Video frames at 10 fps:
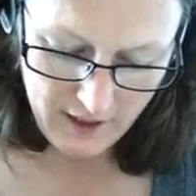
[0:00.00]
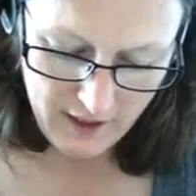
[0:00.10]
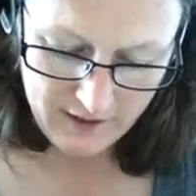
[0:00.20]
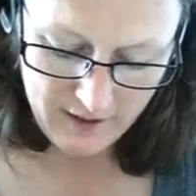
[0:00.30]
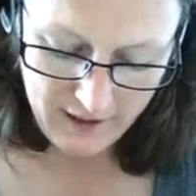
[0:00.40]

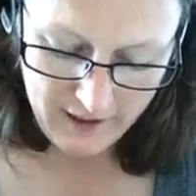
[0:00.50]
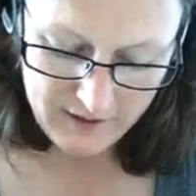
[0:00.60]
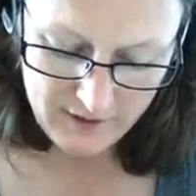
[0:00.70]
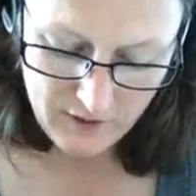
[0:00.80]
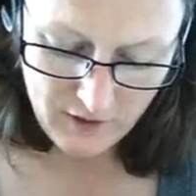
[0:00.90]
and the
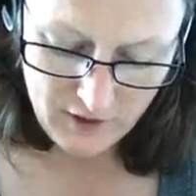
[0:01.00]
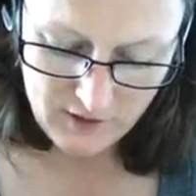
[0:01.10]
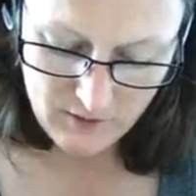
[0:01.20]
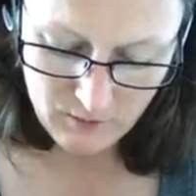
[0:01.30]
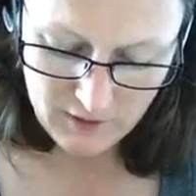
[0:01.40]

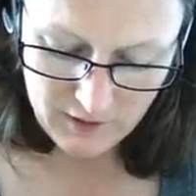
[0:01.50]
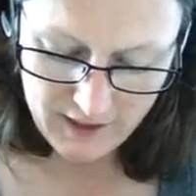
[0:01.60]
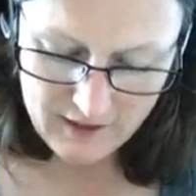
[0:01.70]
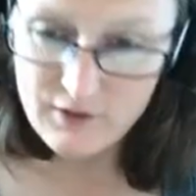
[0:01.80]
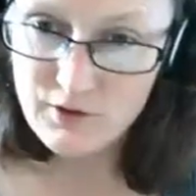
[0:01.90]
exercise
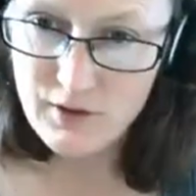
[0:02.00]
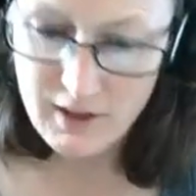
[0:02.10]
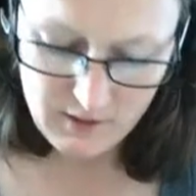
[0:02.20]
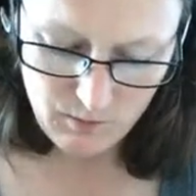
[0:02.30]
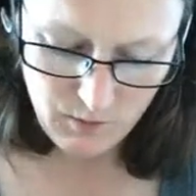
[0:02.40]
related to
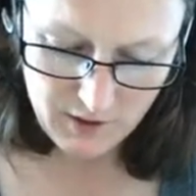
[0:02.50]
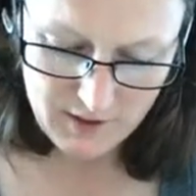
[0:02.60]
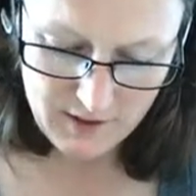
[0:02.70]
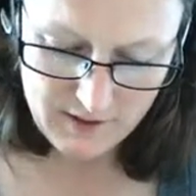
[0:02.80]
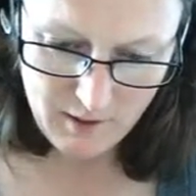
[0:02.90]
these
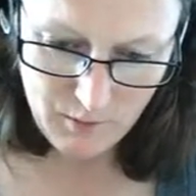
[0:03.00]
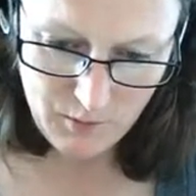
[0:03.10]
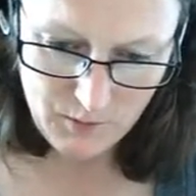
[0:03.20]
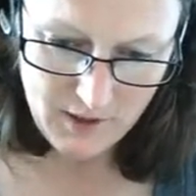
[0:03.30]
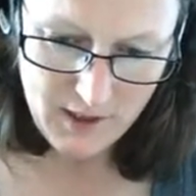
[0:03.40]
worked
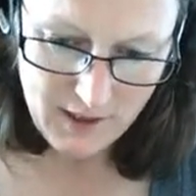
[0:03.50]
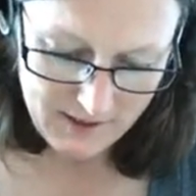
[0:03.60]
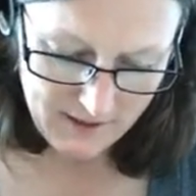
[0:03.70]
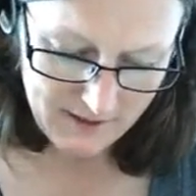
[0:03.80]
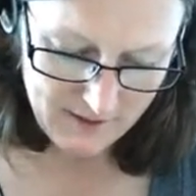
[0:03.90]
examples
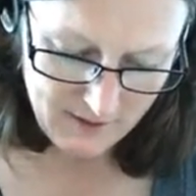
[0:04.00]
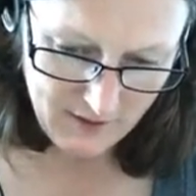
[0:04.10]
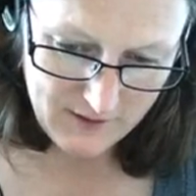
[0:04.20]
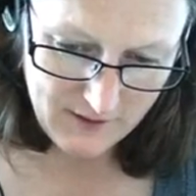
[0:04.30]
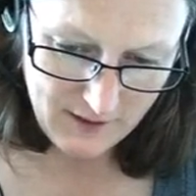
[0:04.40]
is
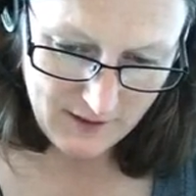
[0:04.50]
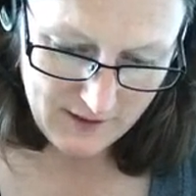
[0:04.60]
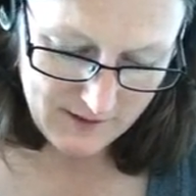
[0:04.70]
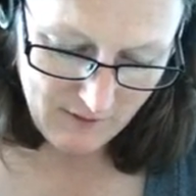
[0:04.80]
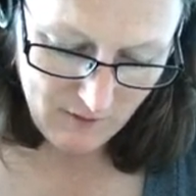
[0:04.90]
exercise
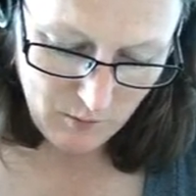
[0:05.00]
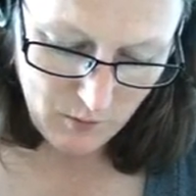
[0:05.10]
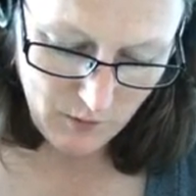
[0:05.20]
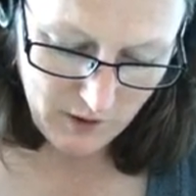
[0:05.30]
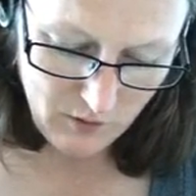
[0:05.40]

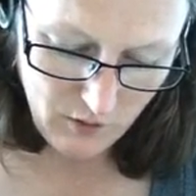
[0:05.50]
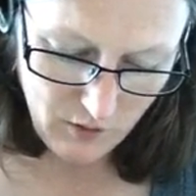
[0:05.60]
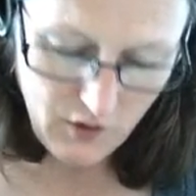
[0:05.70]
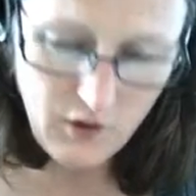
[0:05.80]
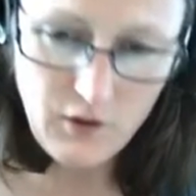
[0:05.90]

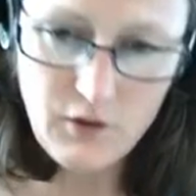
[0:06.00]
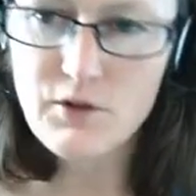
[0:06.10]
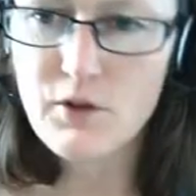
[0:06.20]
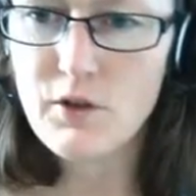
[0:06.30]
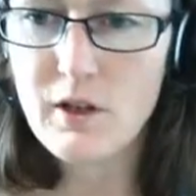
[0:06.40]
7.2,
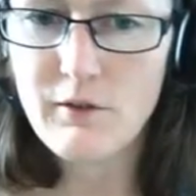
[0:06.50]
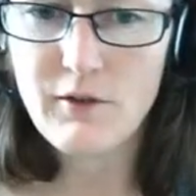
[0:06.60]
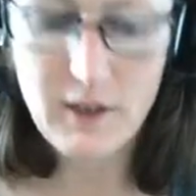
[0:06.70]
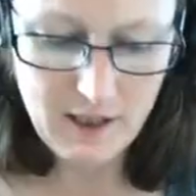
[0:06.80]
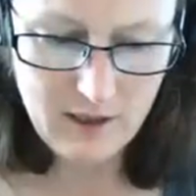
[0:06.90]
so if
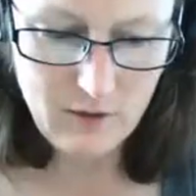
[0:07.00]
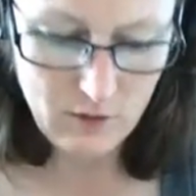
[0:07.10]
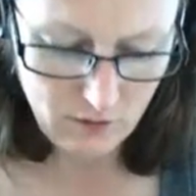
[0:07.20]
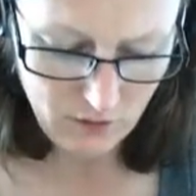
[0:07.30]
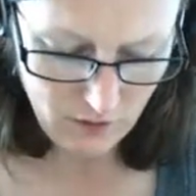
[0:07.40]
you're needing
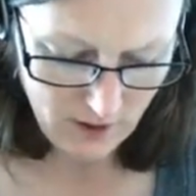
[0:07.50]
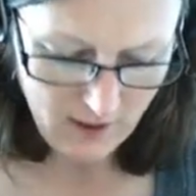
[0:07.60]
to do